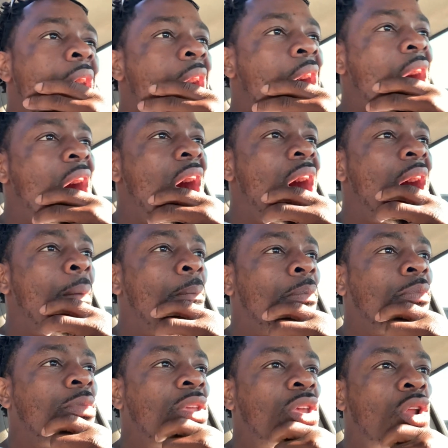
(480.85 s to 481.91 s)
um,
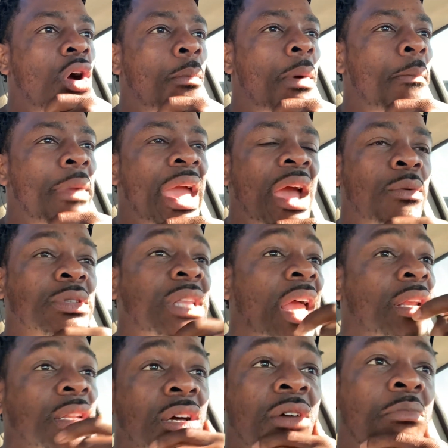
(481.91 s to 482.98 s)
you know, my man was like,
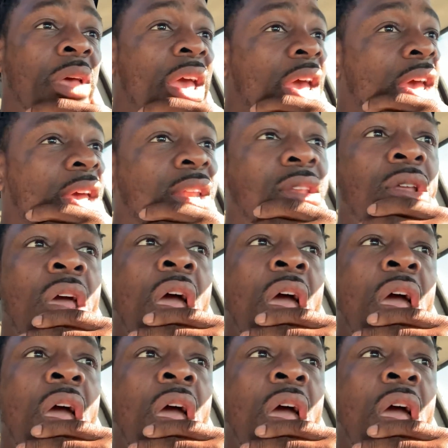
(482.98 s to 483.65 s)
look, man,